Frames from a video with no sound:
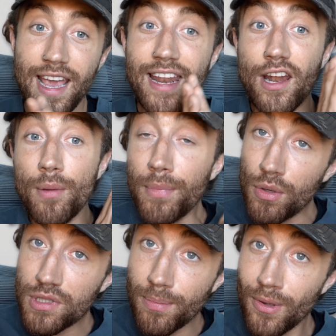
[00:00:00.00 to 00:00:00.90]
in an
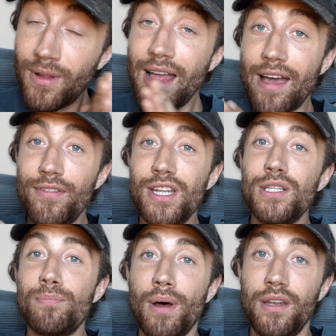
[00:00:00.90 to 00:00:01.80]
immutable
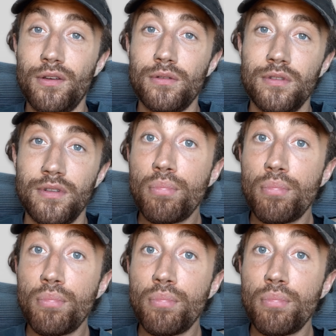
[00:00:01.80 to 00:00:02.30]
evidence bundle,